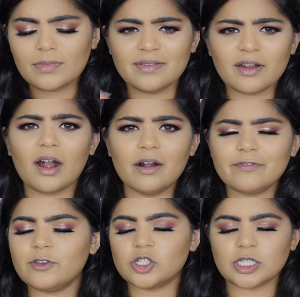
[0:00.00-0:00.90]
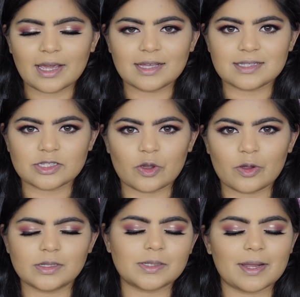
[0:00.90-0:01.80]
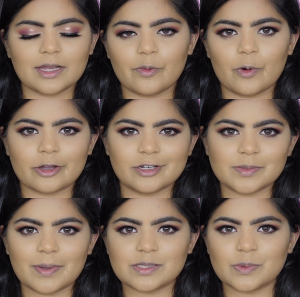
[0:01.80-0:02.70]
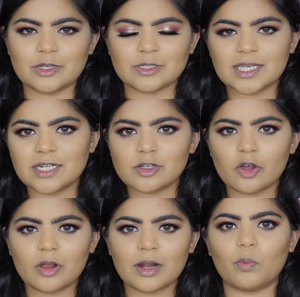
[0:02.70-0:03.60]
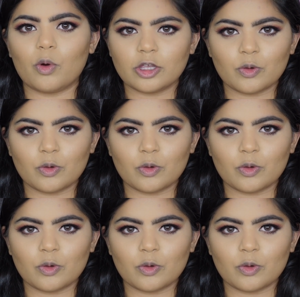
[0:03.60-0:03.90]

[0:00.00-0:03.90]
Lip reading: There are a few shades, so depending on what goes best with your skin tone and what